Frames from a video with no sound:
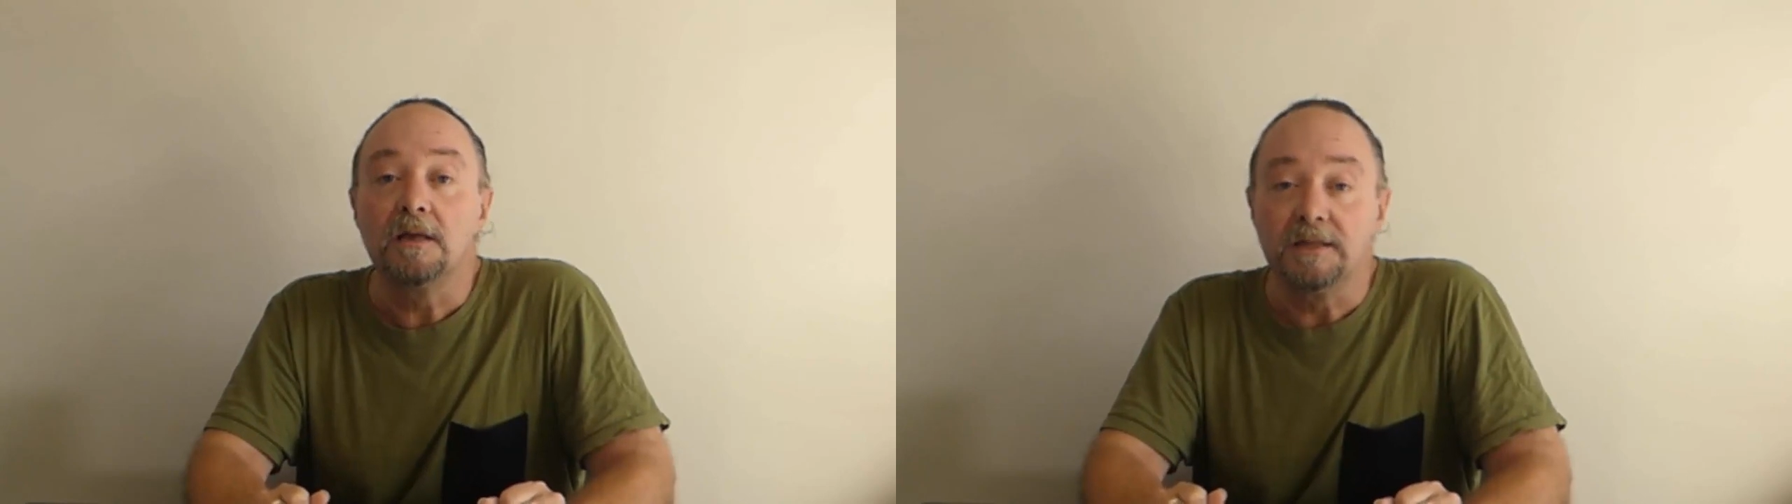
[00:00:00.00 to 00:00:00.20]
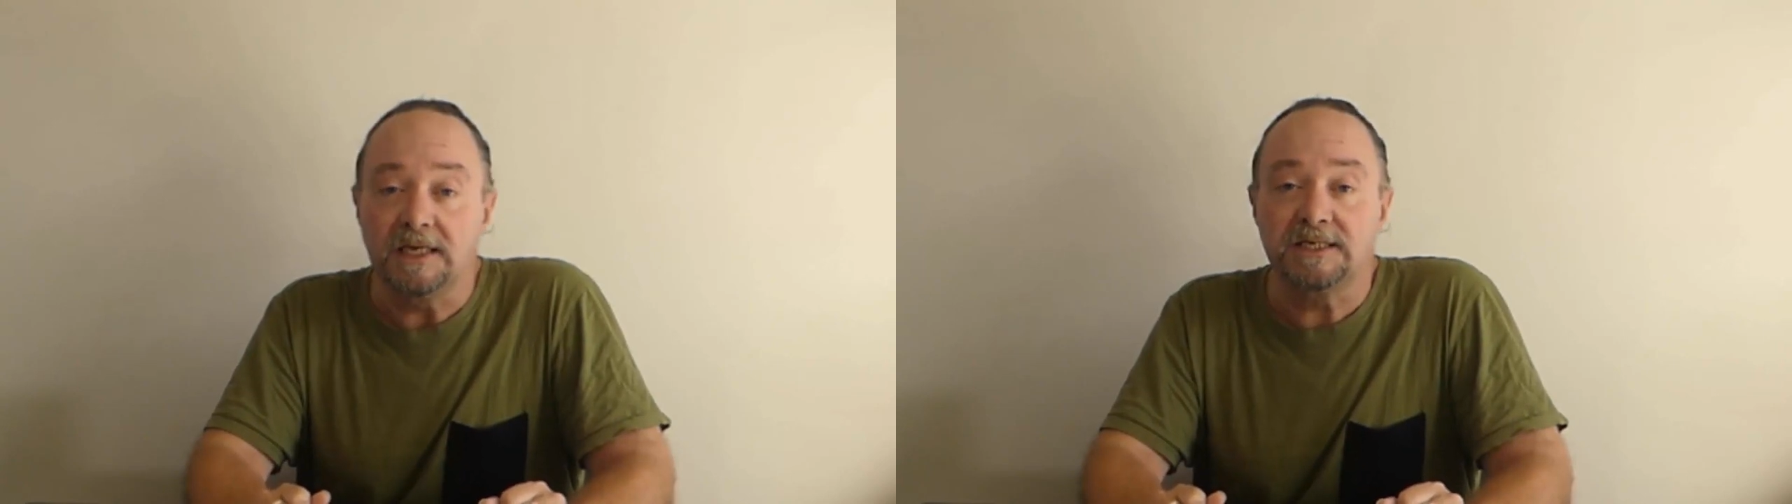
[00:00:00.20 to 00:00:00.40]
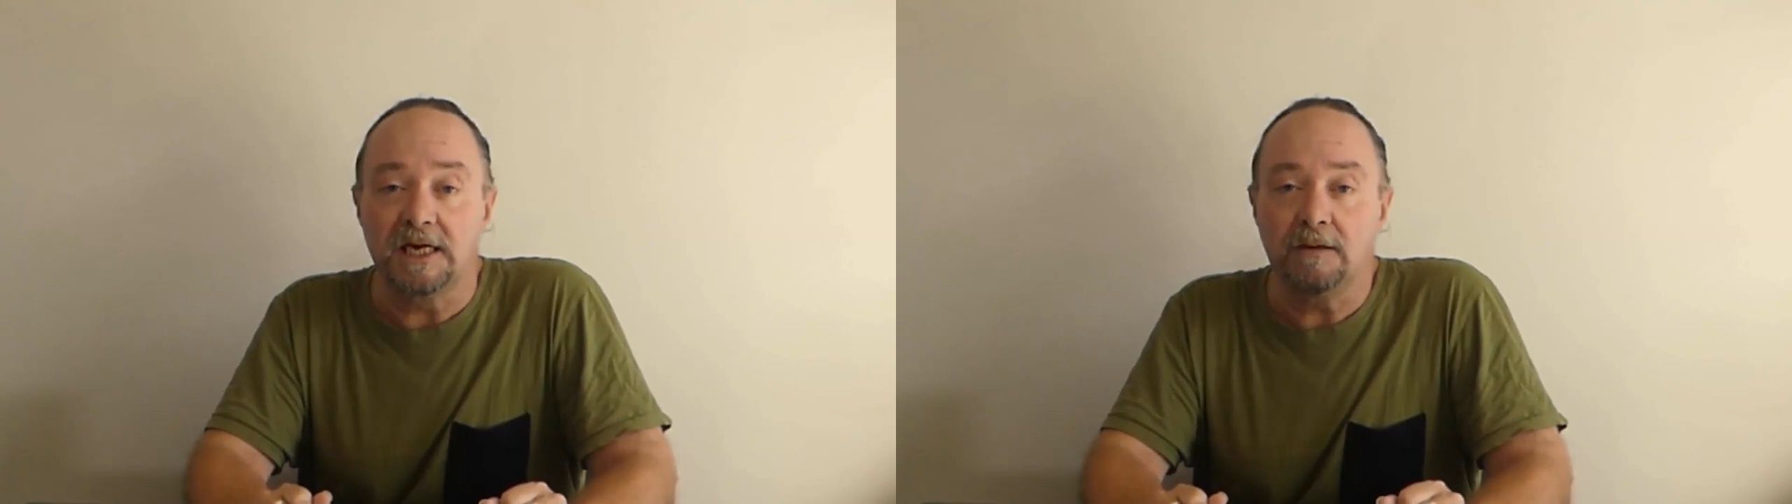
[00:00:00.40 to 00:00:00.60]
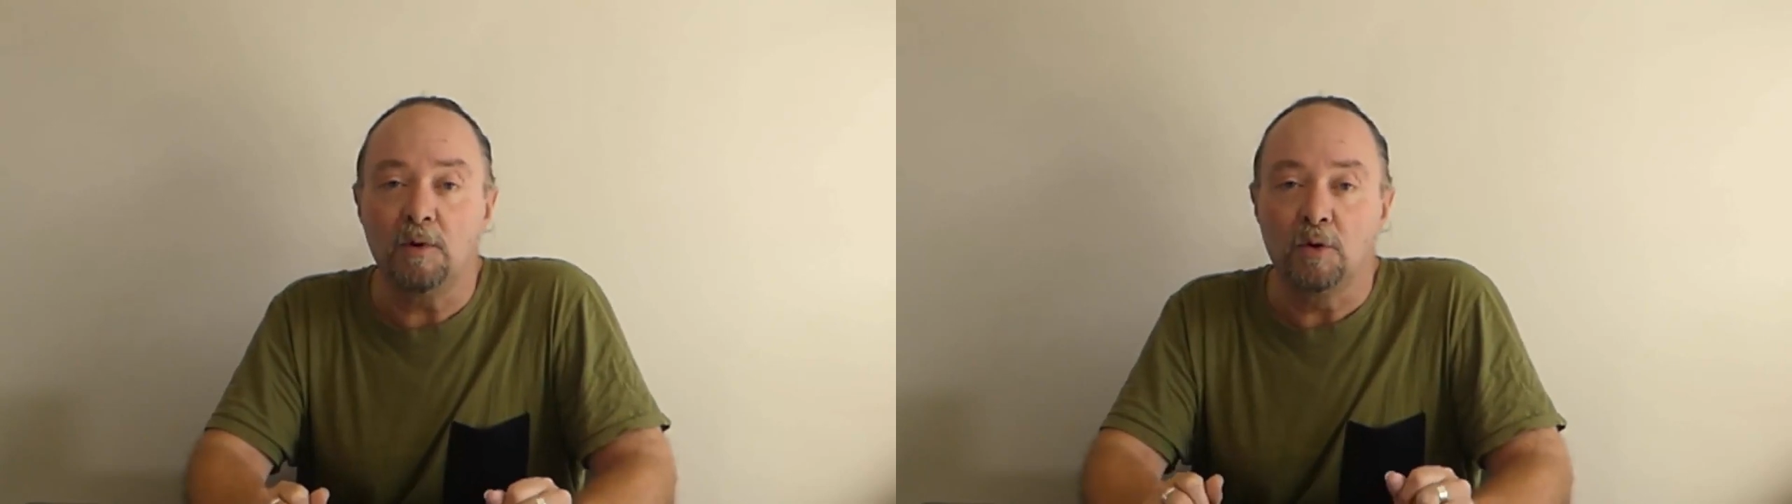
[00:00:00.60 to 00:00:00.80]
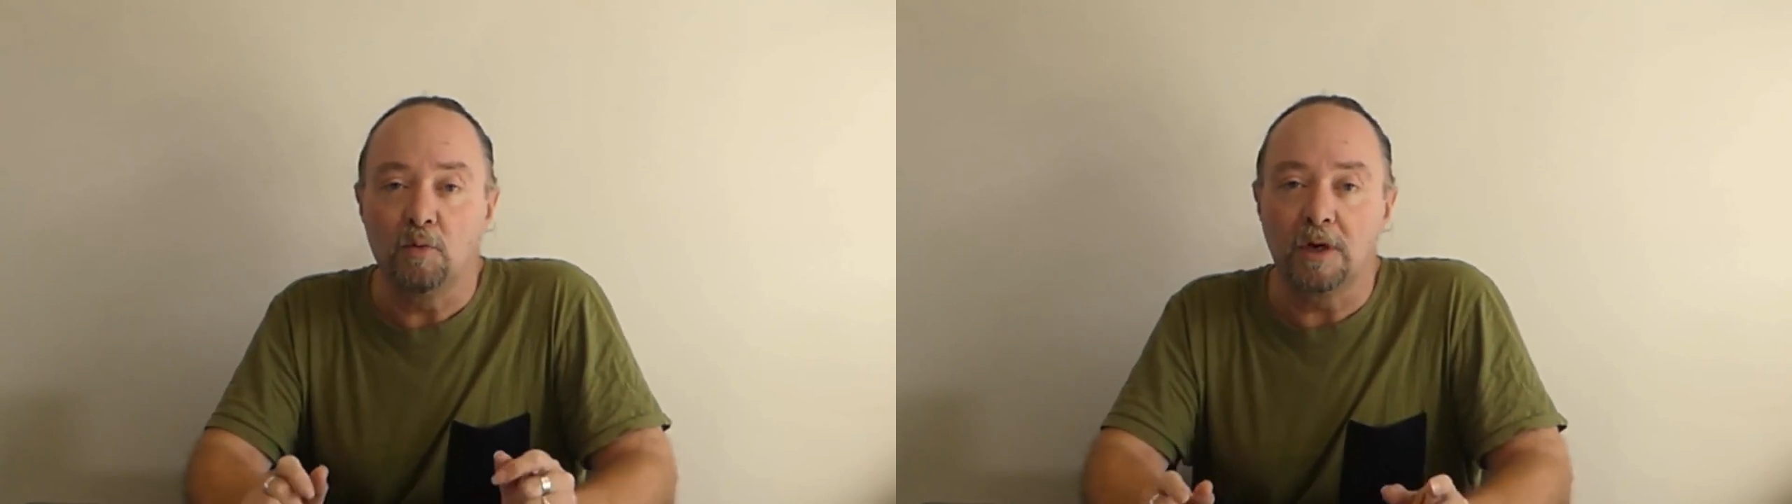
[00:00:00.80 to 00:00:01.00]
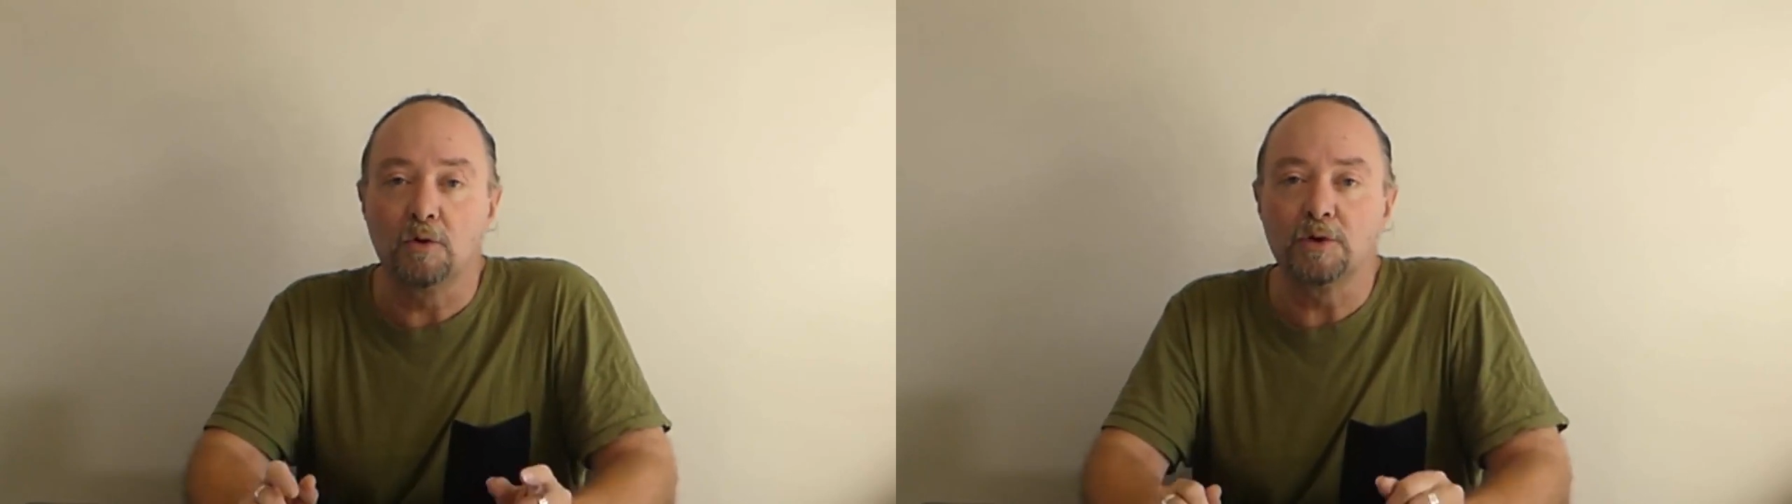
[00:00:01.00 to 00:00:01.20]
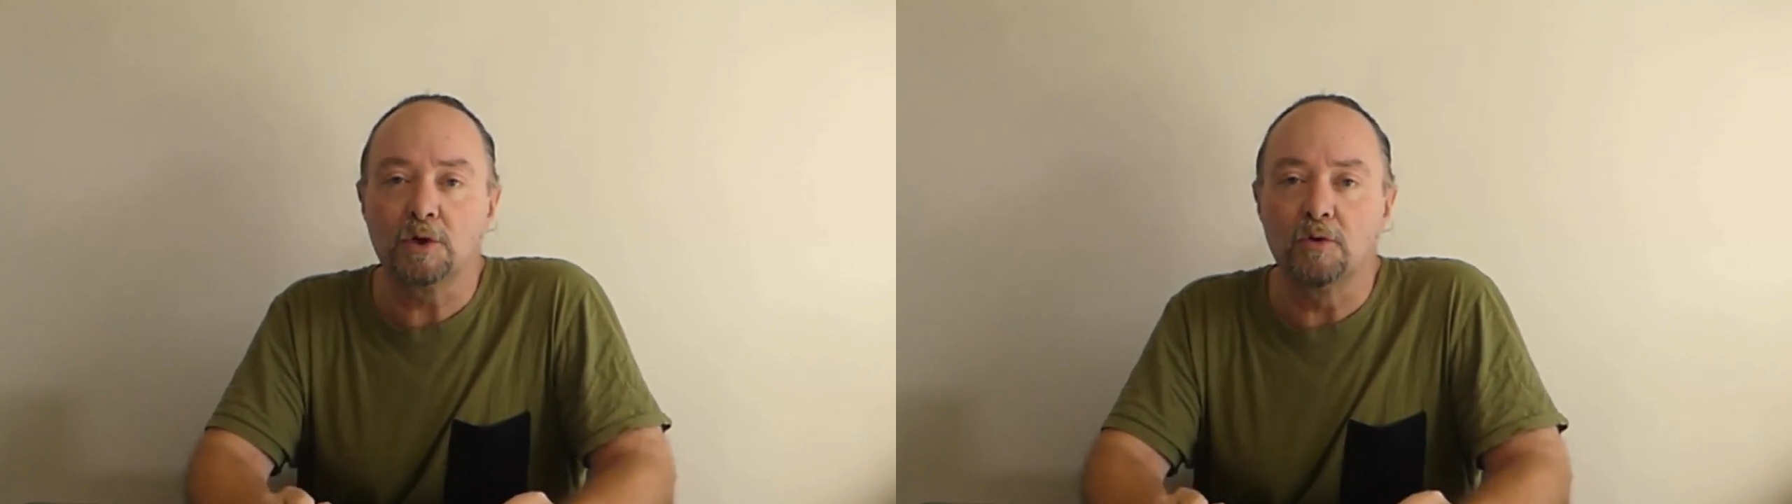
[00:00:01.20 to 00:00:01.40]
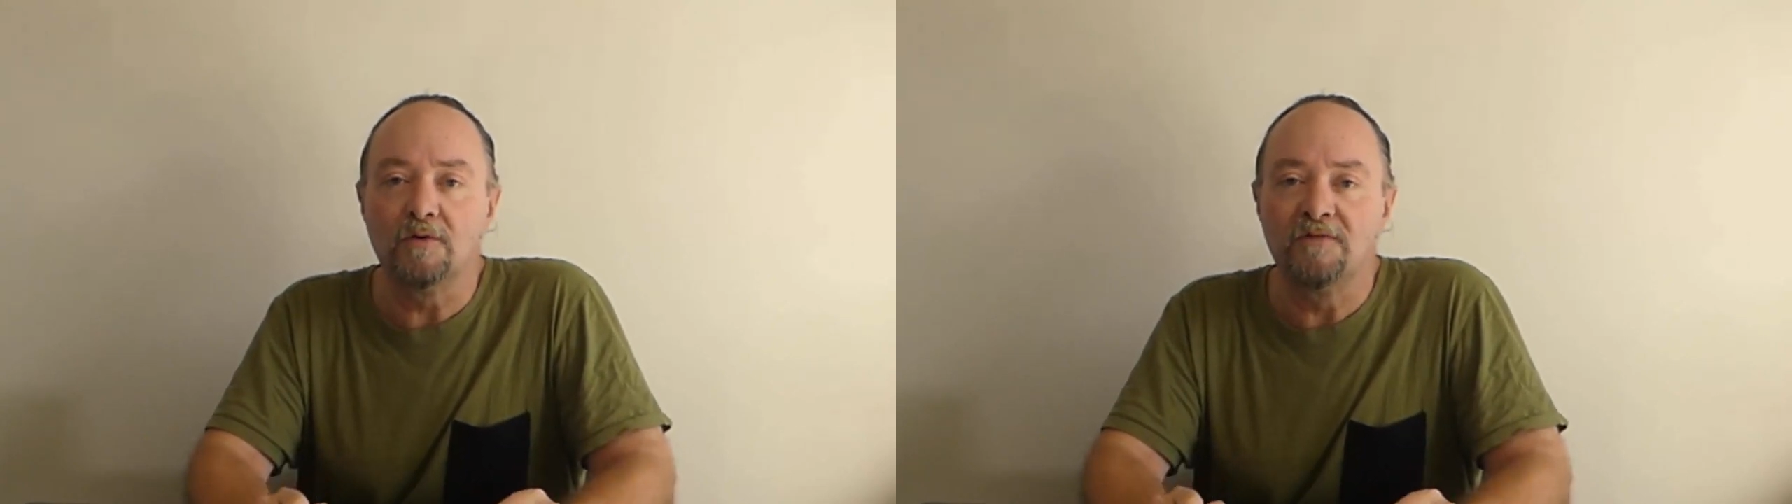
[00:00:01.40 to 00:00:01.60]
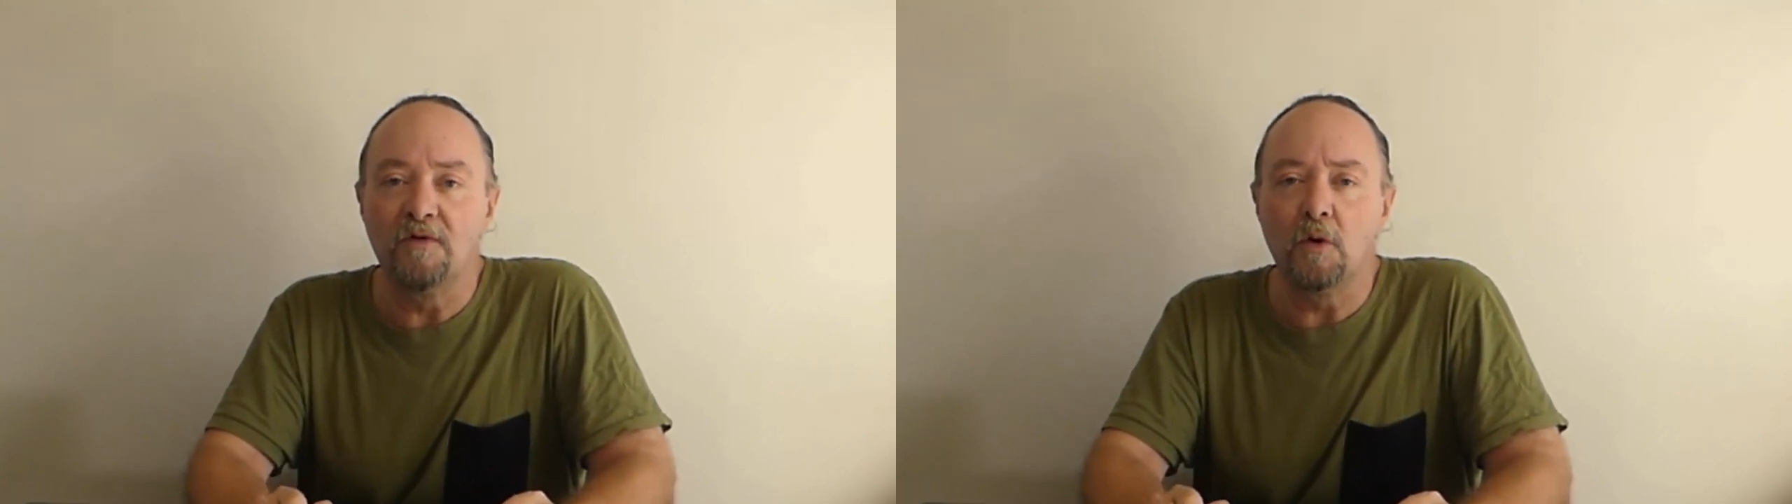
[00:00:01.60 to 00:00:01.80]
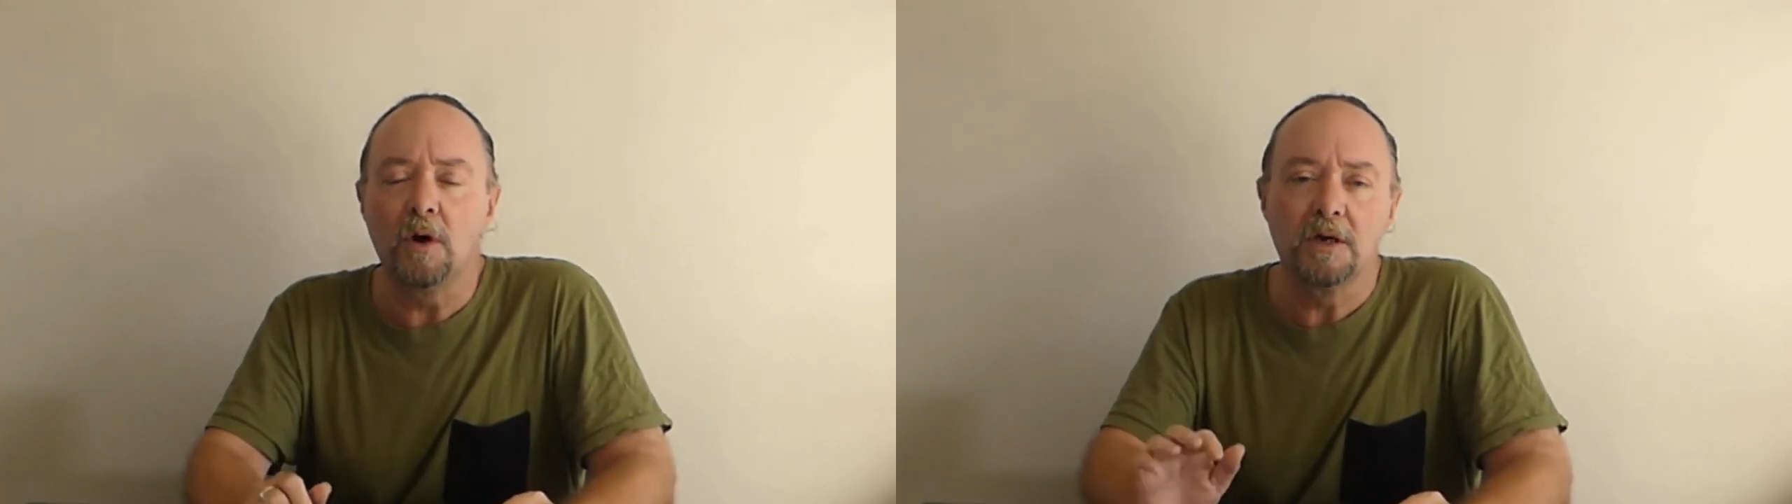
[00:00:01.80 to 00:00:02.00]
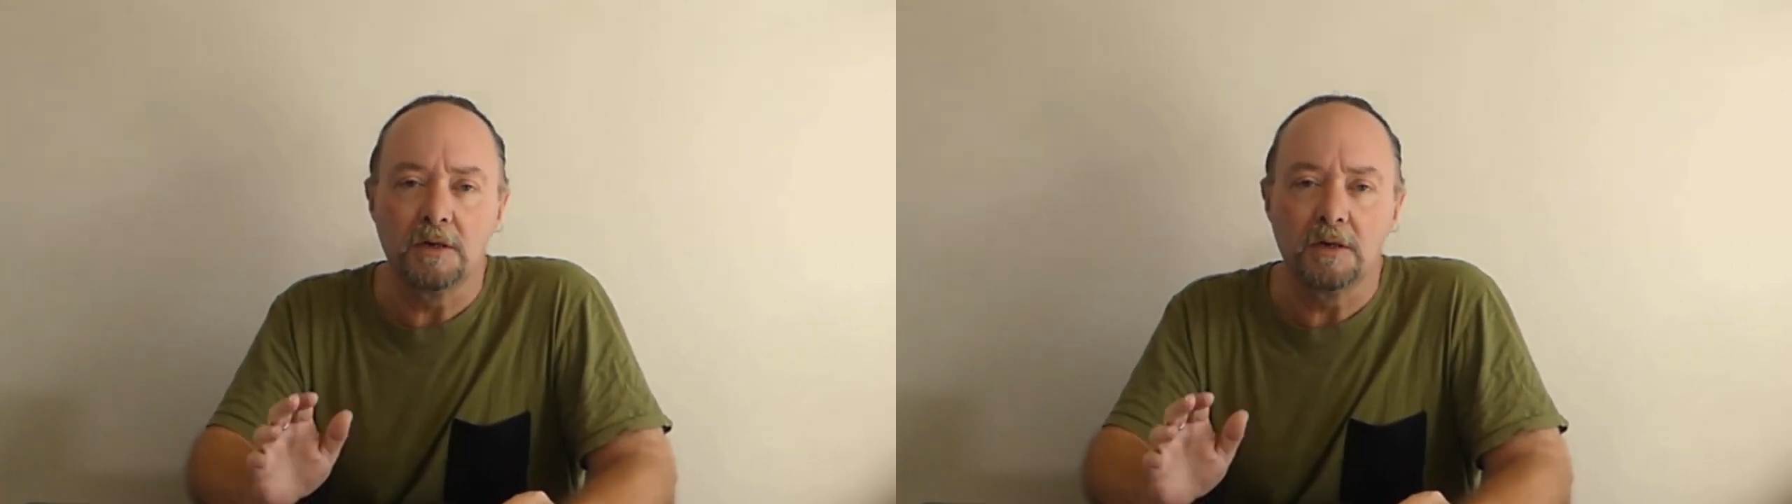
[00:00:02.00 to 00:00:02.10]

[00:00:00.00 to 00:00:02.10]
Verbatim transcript: This time we're going to go for